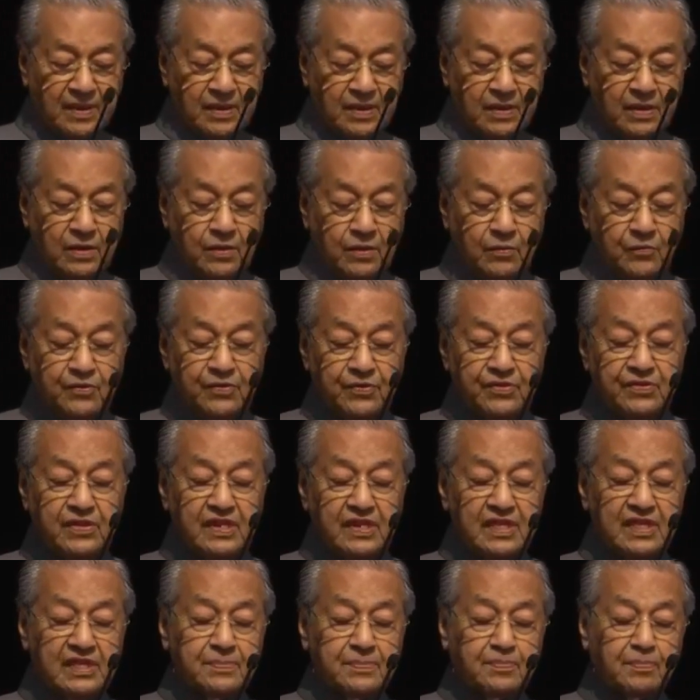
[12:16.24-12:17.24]
With
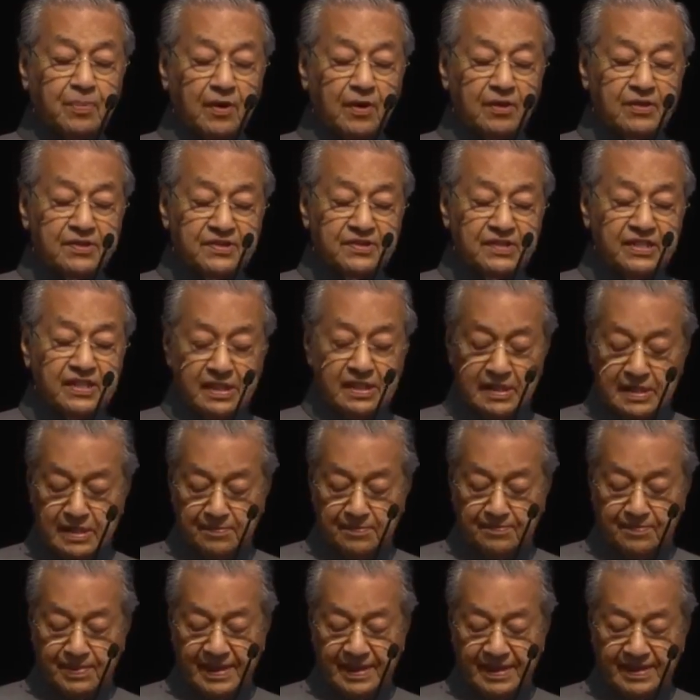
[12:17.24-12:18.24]
this policy in
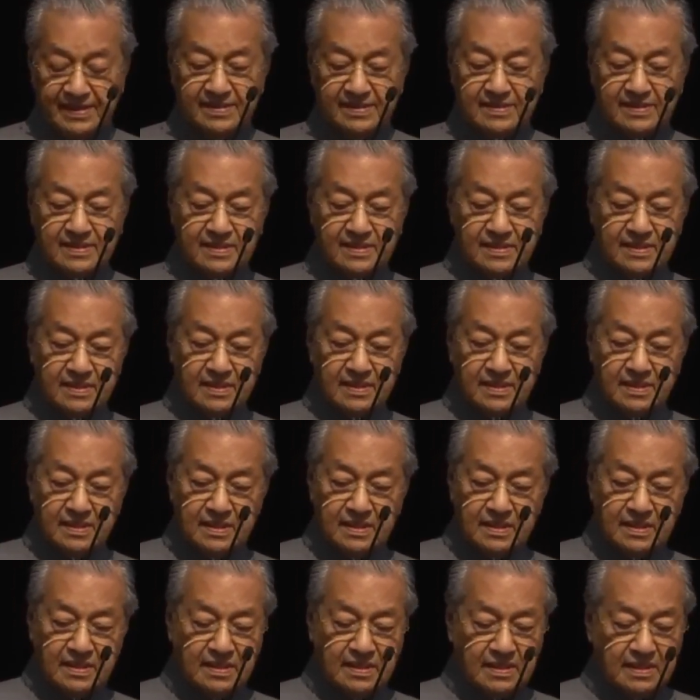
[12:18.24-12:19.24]
place,
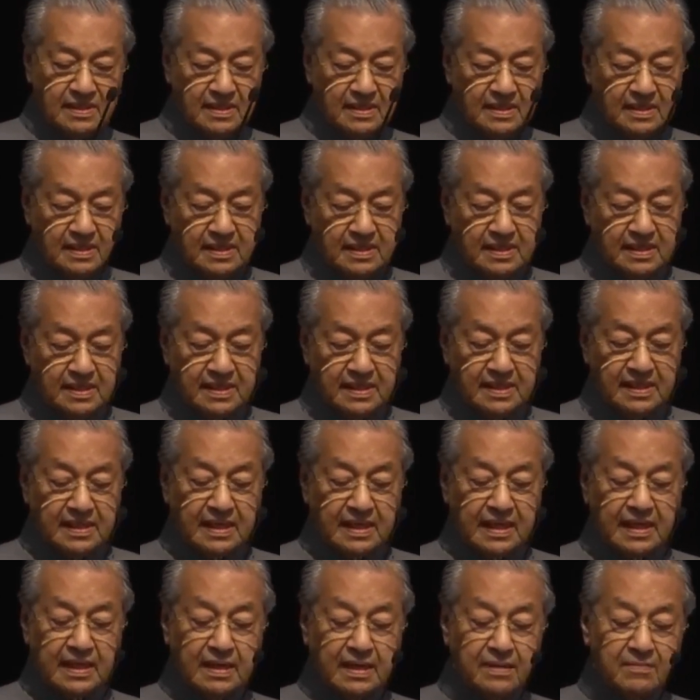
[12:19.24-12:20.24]
the
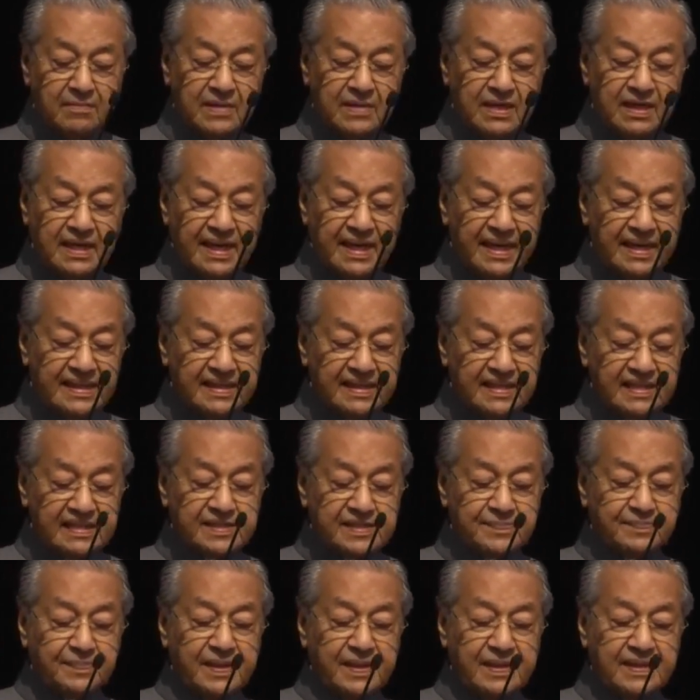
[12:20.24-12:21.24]
government
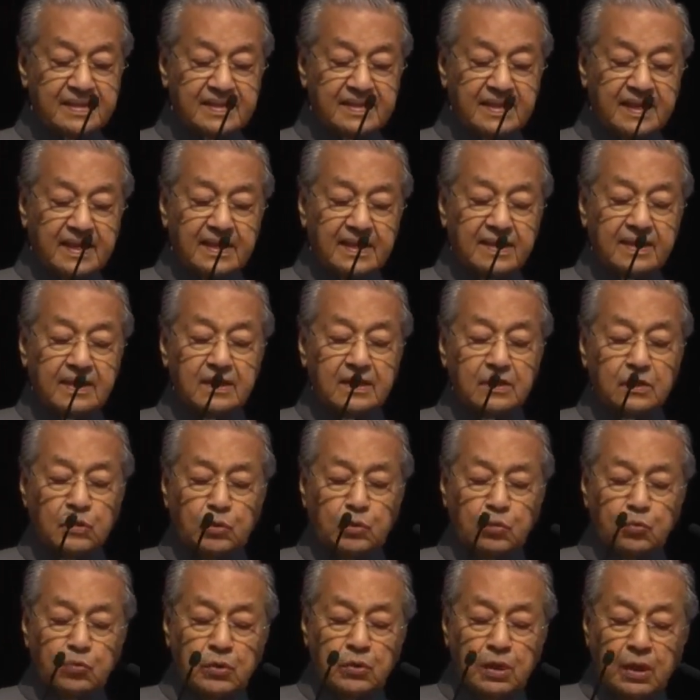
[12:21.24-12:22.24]
anticipates that
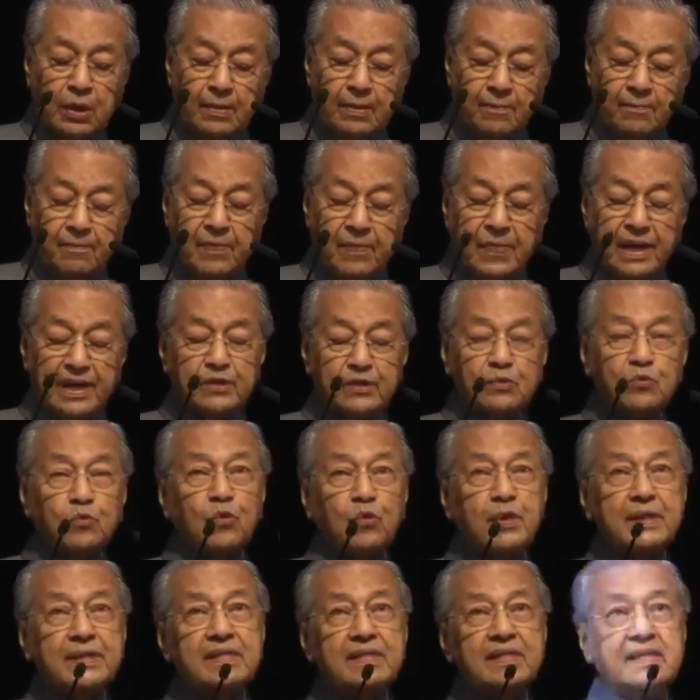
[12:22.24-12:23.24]
by
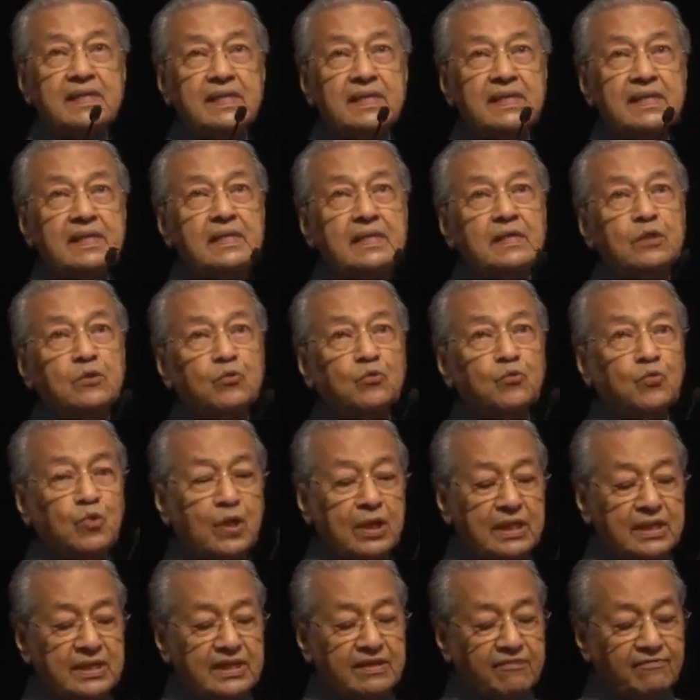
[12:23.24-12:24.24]

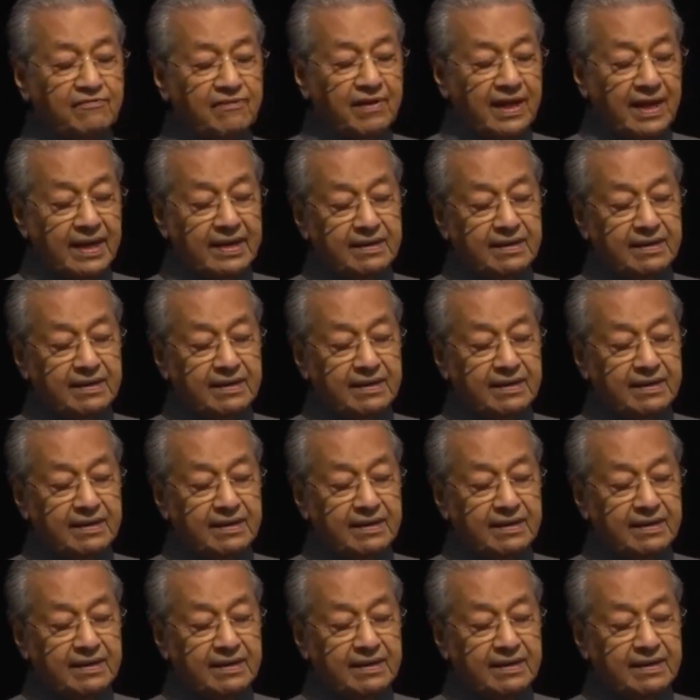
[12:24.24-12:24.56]
2025,